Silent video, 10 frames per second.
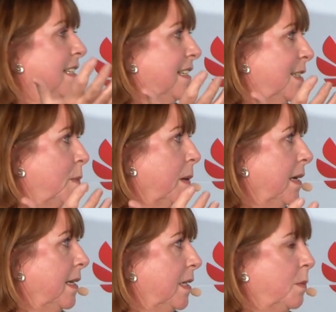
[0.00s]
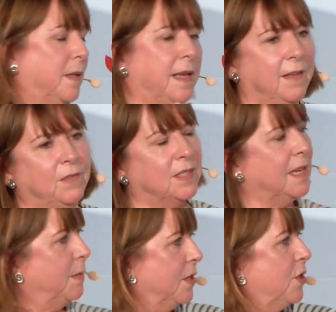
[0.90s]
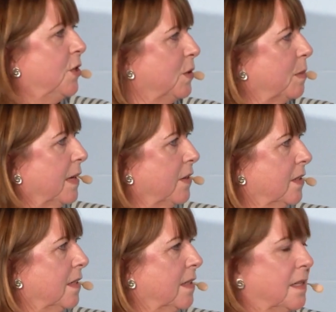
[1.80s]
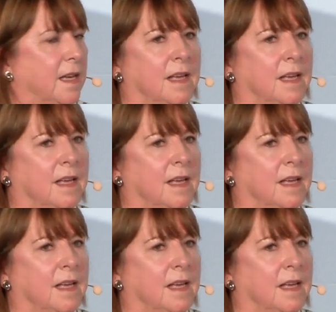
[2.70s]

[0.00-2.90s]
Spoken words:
in this space, but they have the same issues about it.